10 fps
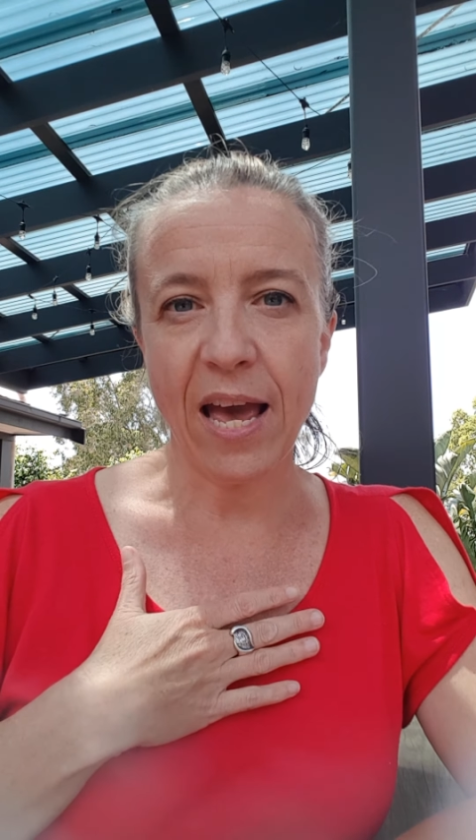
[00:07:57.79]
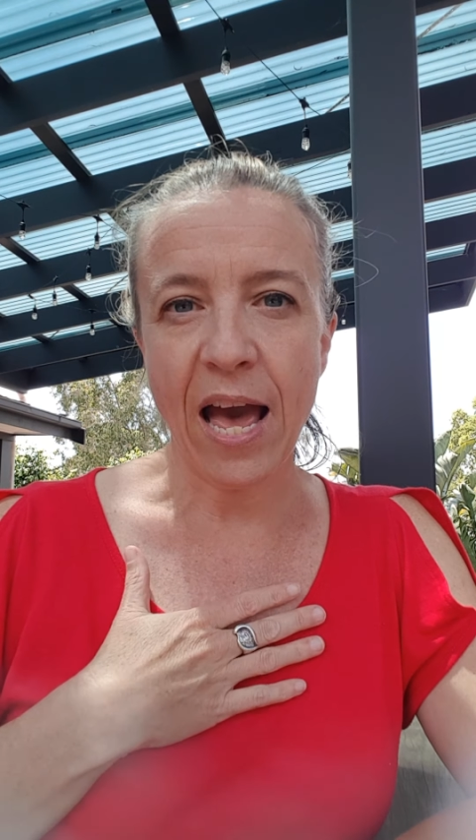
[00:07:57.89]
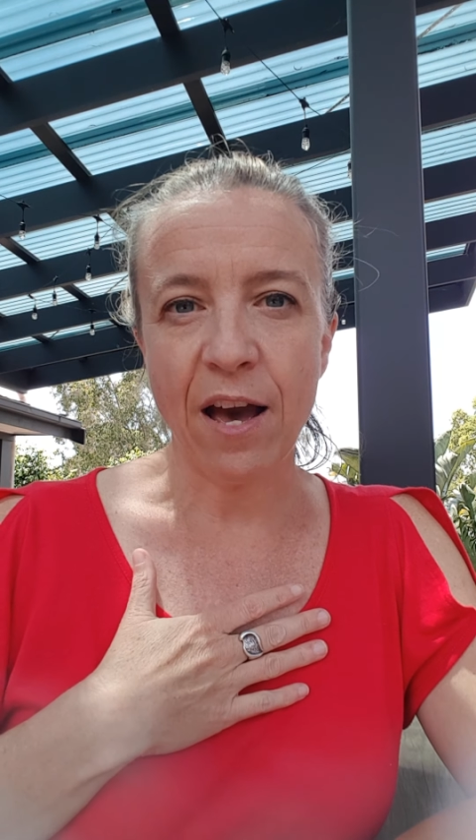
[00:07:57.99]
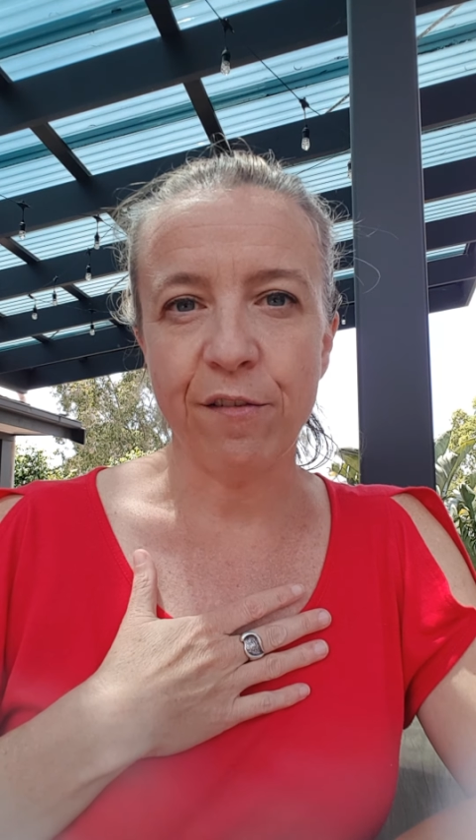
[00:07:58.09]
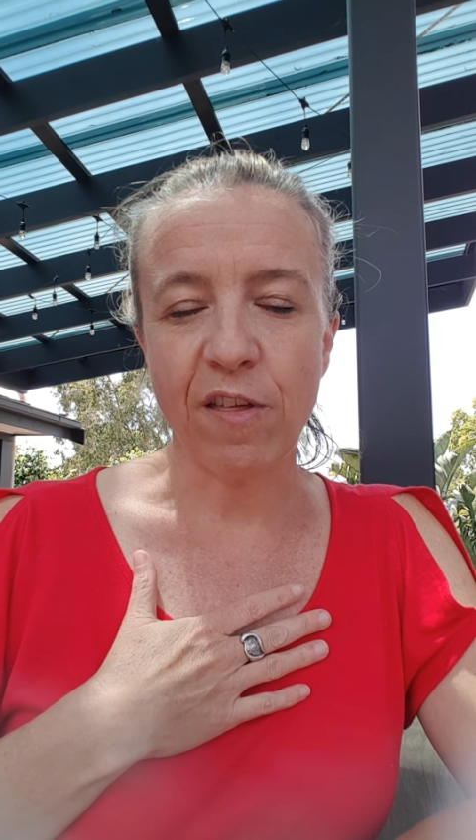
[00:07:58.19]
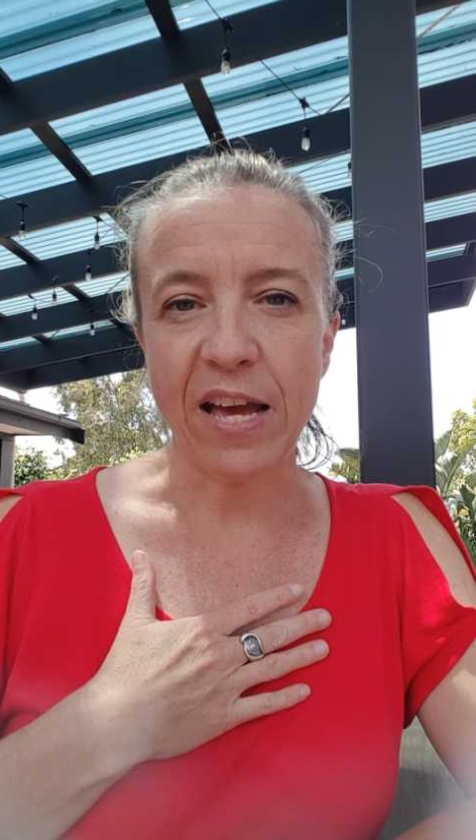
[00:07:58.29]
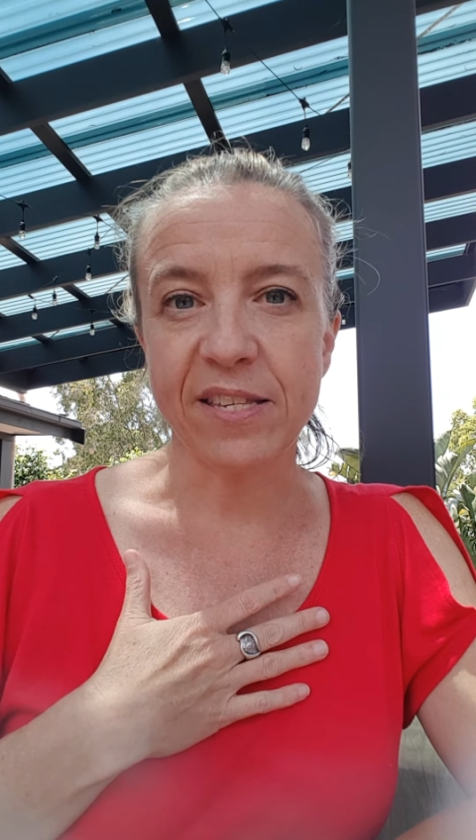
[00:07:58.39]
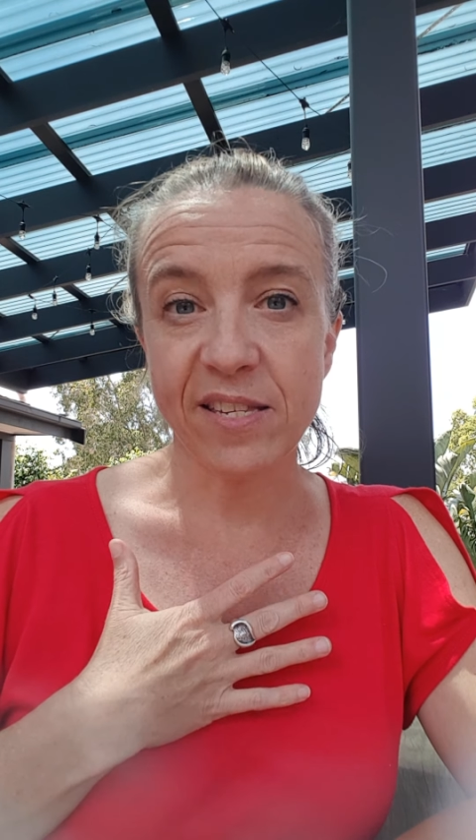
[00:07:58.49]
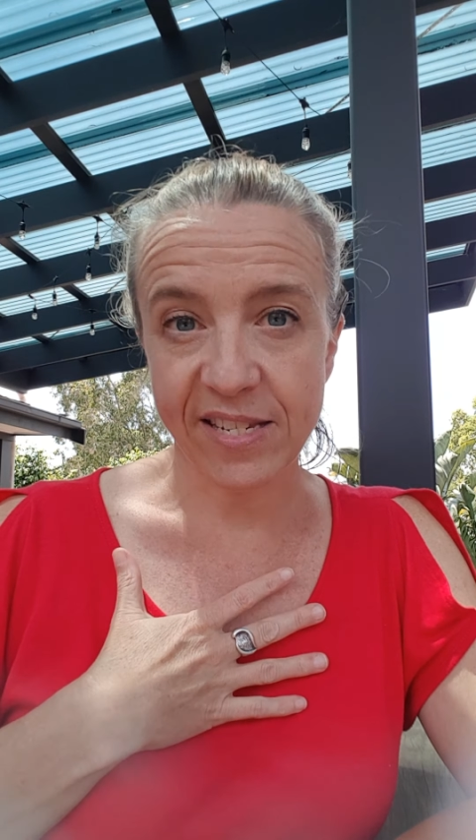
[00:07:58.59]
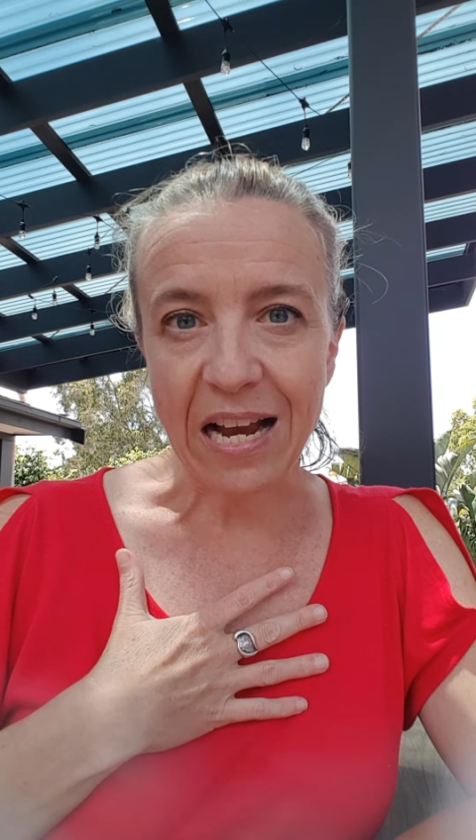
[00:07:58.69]
have that
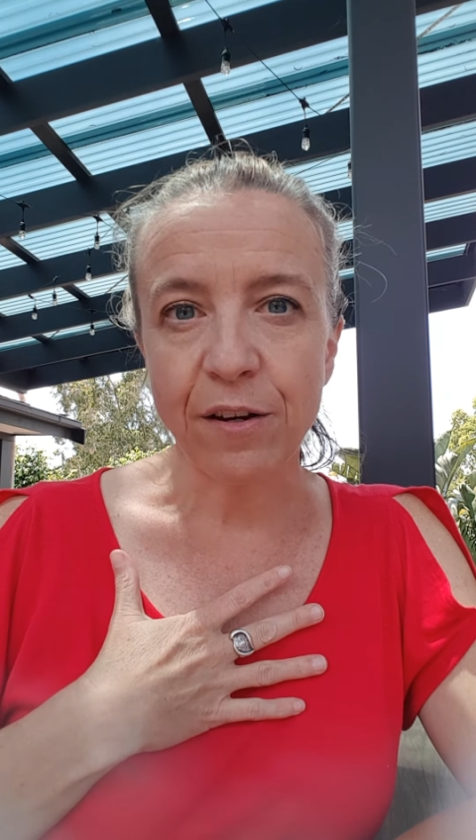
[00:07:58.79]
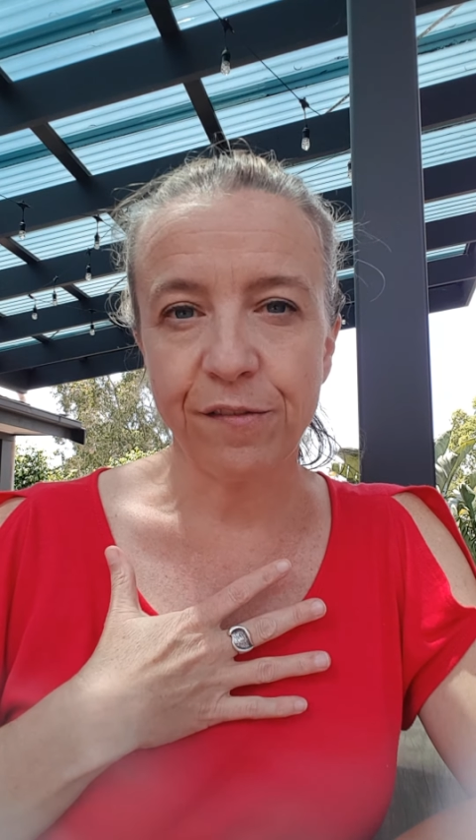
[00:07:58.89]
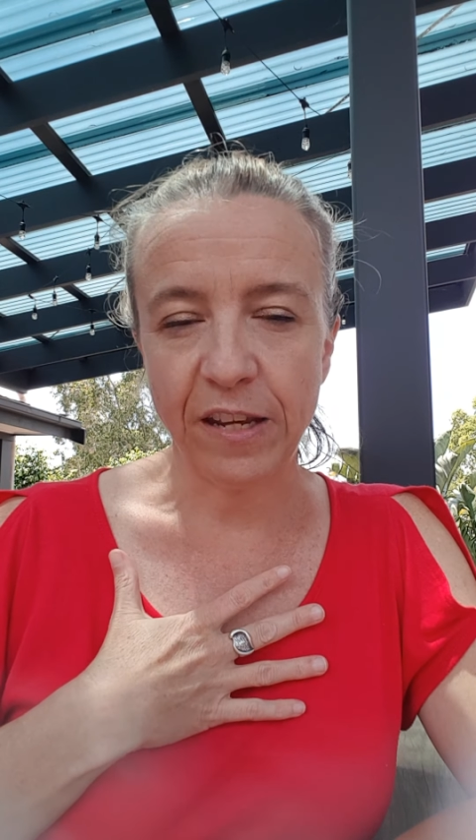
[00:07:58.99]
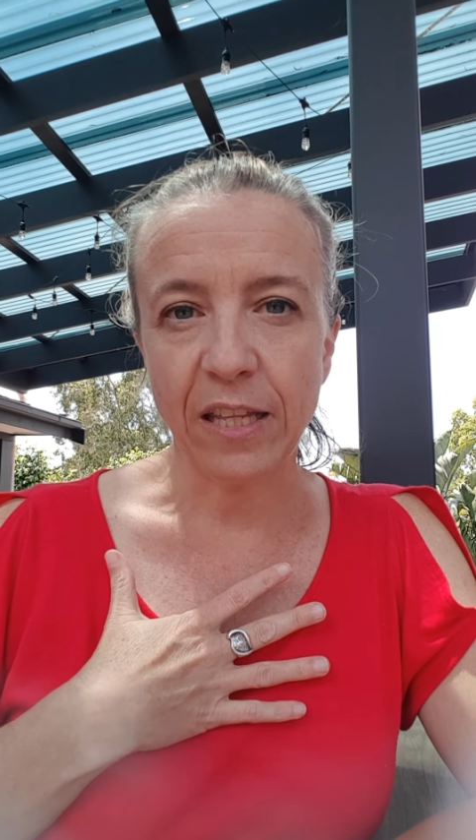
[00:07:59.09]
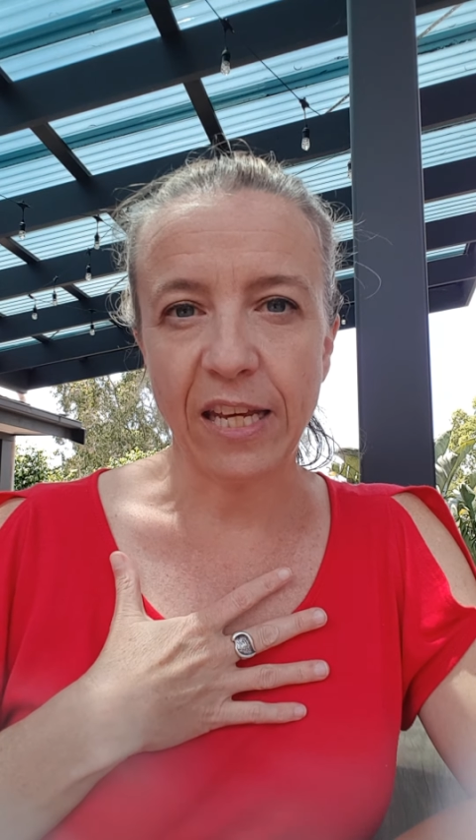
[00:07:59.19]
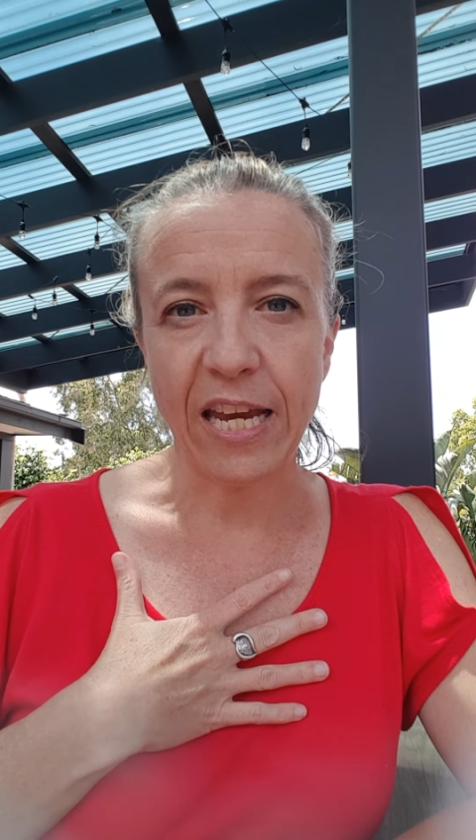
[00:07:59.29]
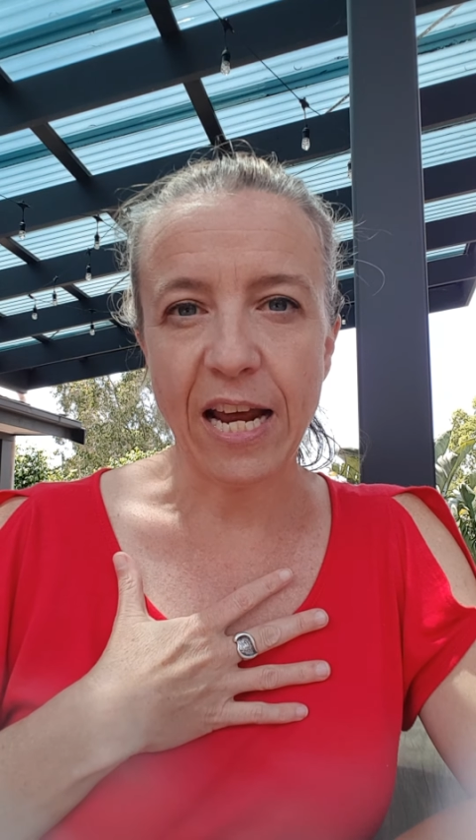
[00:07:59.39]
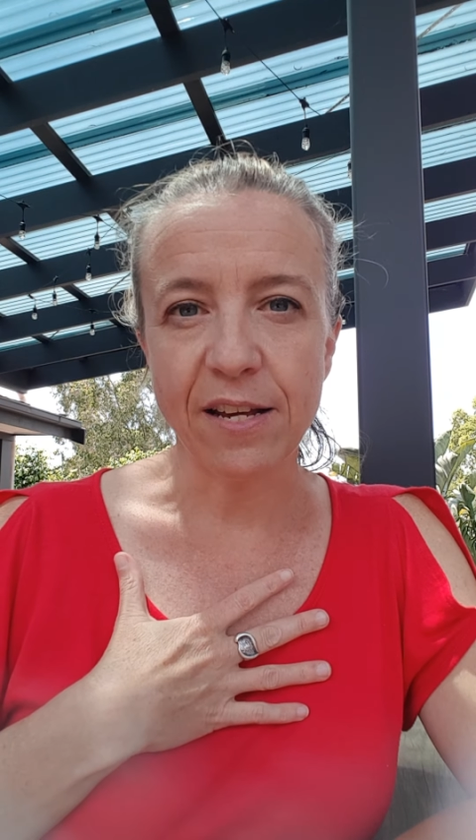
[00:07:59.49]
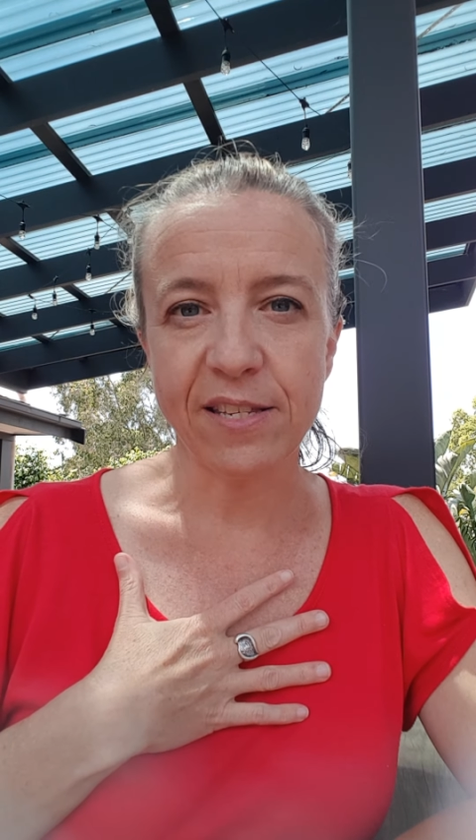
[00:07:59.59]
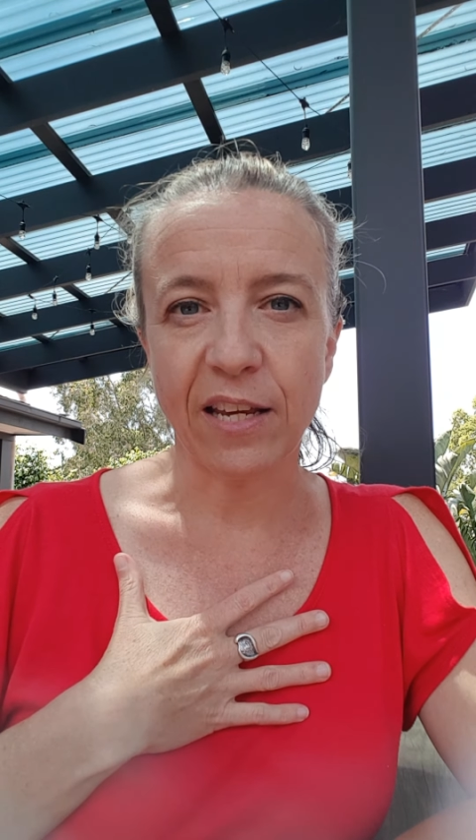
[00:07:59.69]
stuck feeling in us,